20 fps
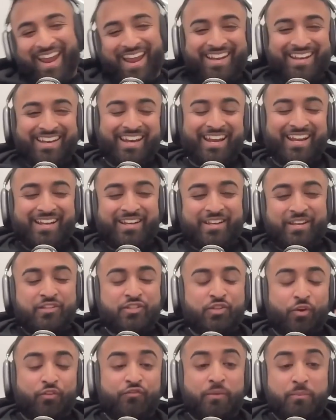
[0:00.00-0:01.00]
and
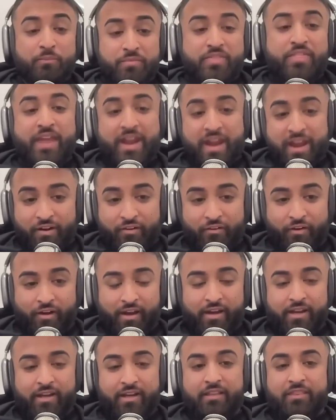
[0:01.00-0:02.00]
so from there,
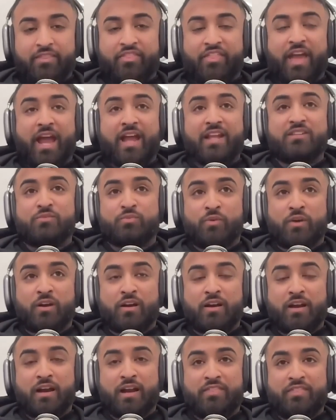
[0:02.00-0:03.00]
right, that's
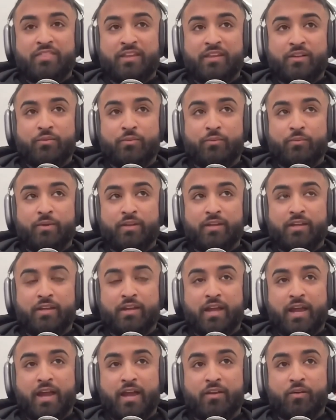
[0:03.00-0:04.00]
where I think we
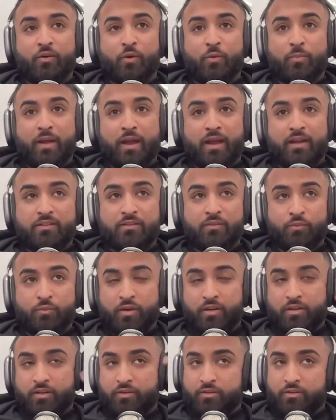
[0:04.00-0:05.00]
can kind of go back to
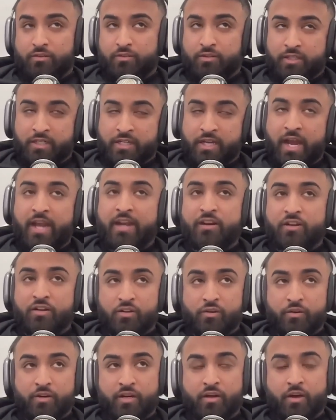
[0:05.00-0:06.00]
what you kind of
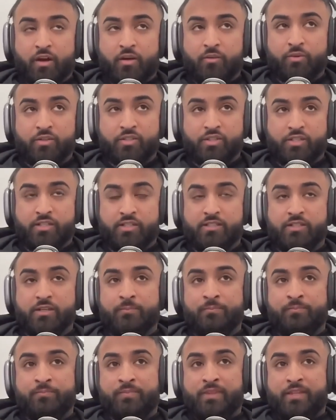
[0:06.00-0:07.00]
agreed on, which is
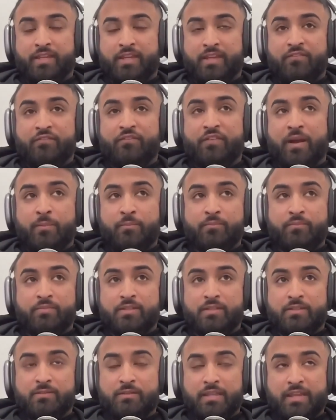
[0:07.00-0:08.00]
if I'm
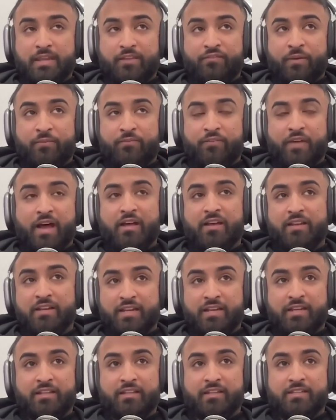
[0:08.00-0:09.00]

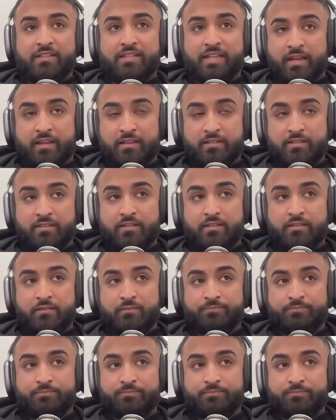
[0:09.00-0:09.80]
validating the test